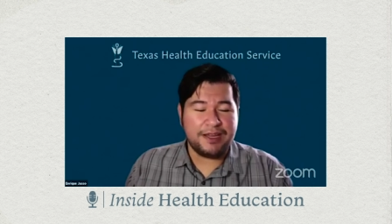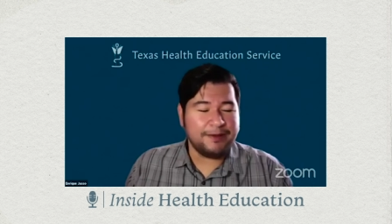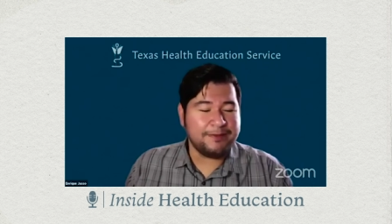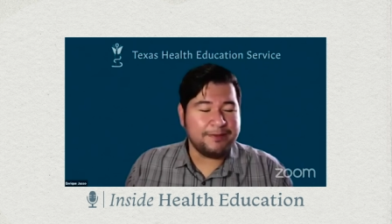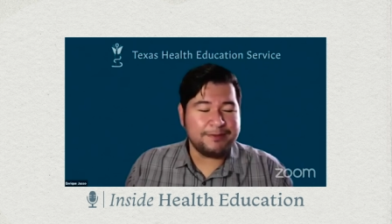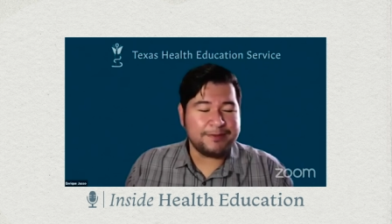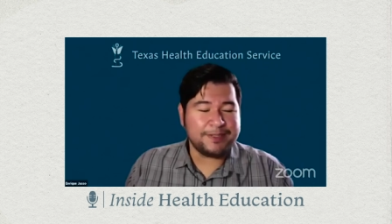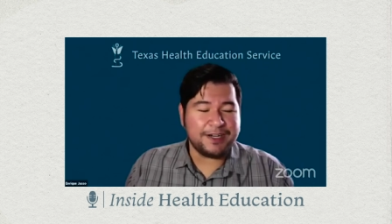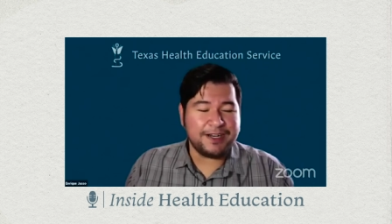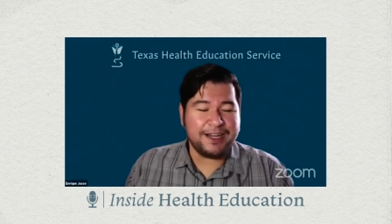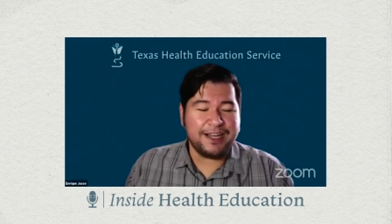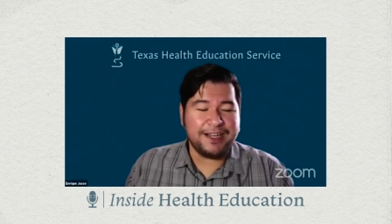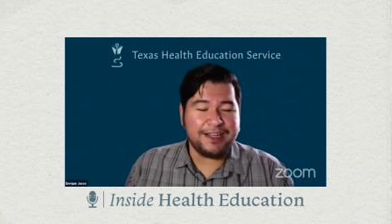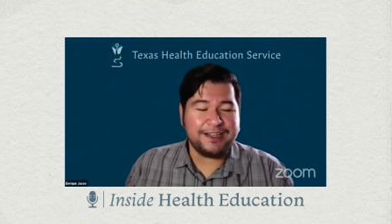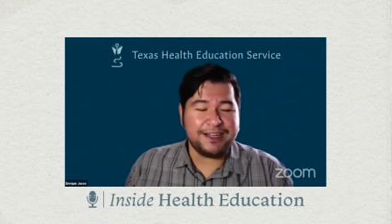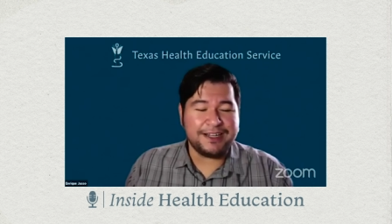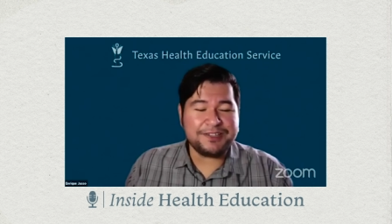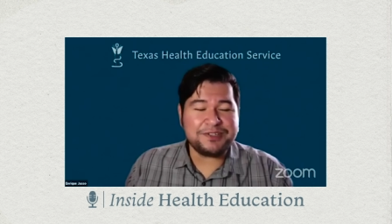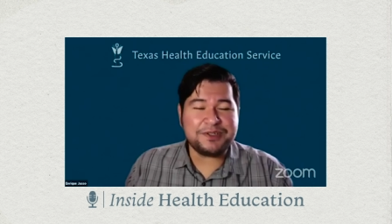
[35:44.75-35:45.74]
uh, I'm sorry, uh,
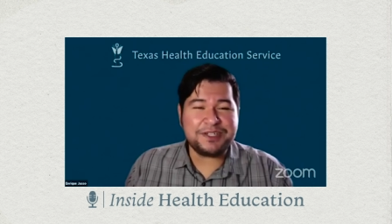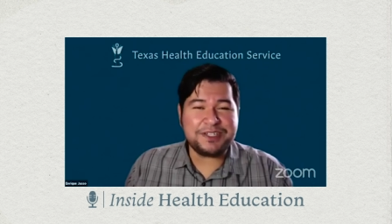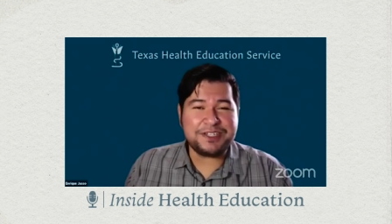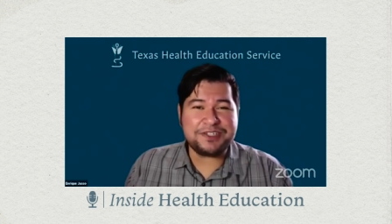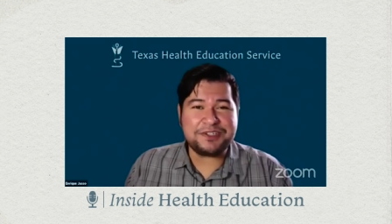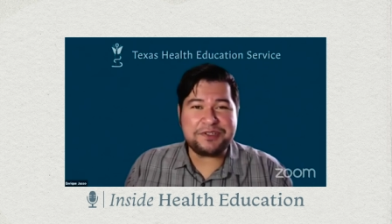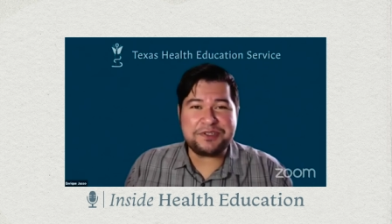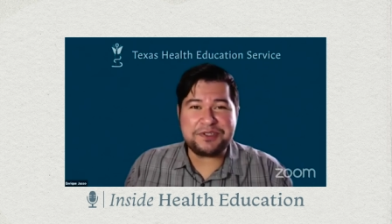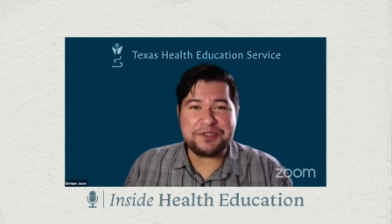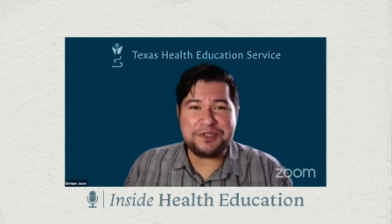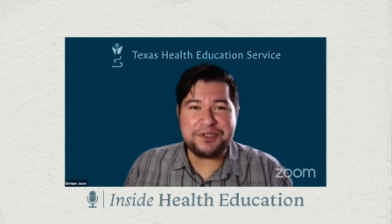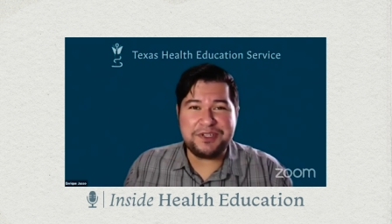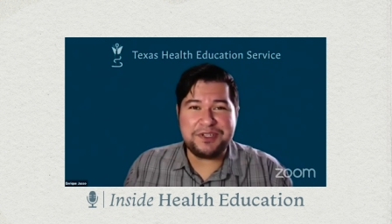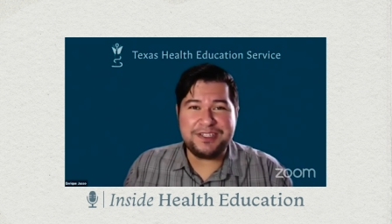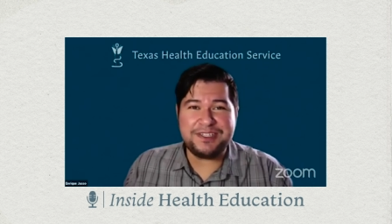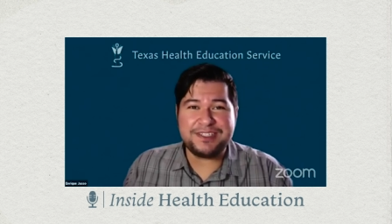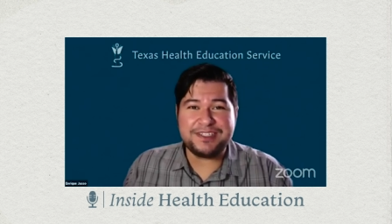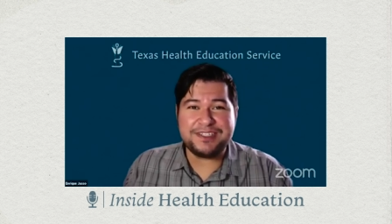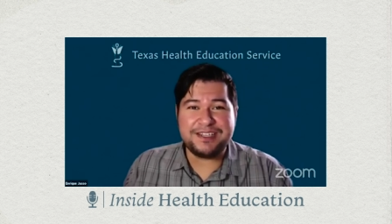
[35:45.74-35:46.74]
non-traditional
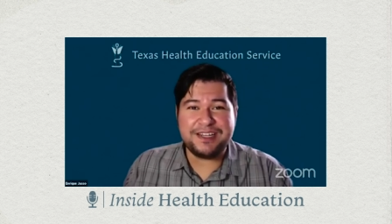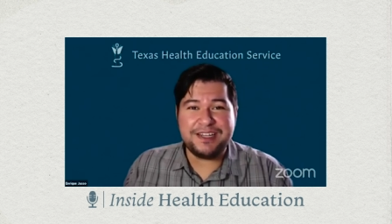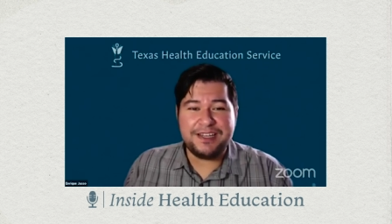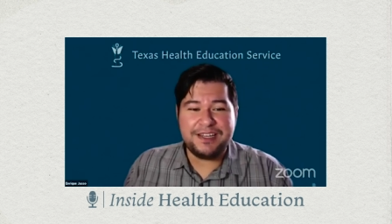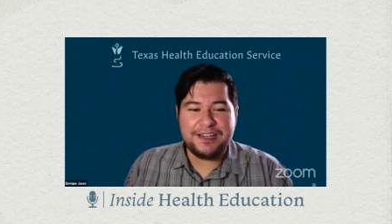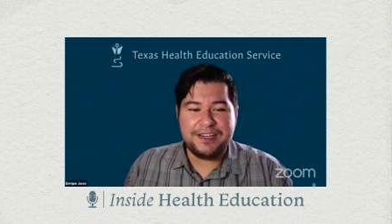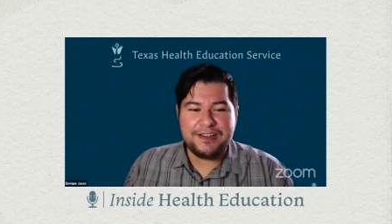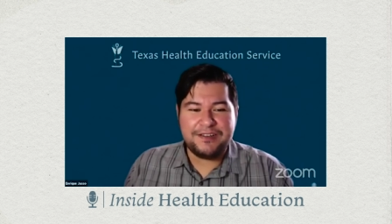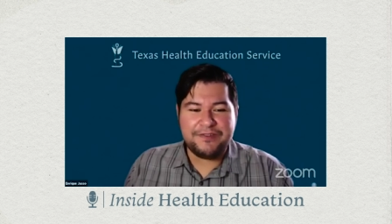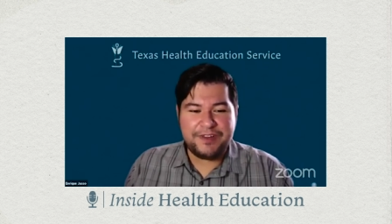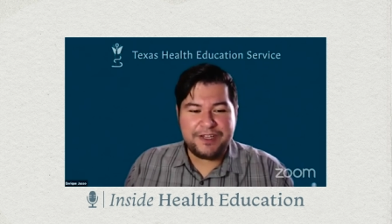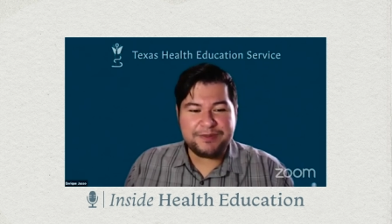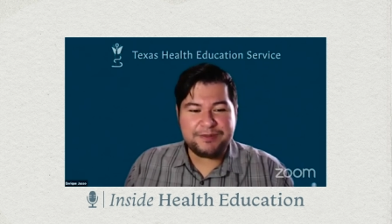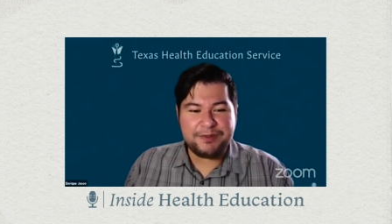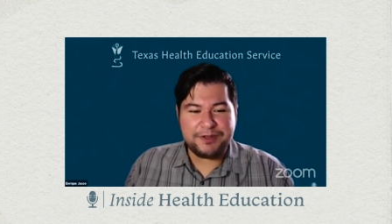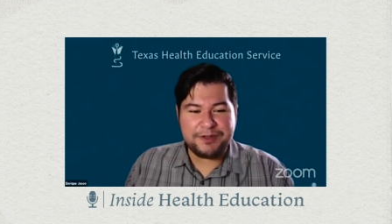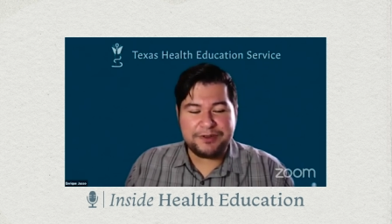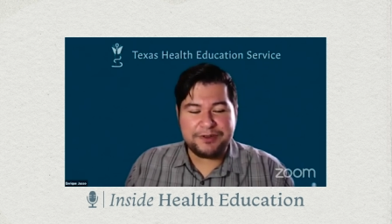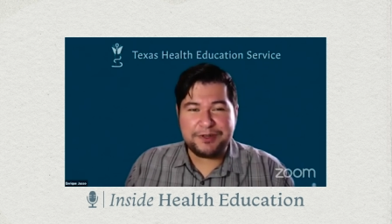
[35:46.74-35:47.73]
students
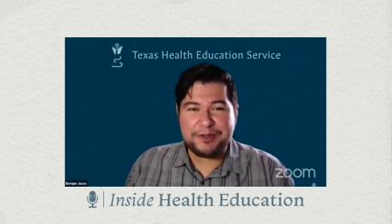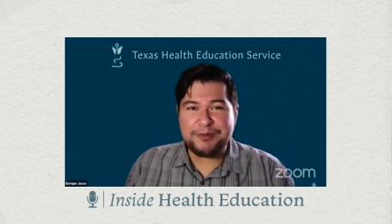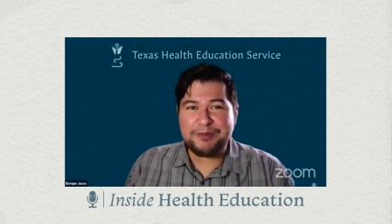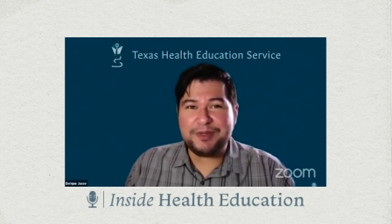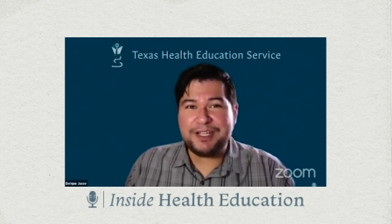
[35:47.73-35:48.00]
Facebook group.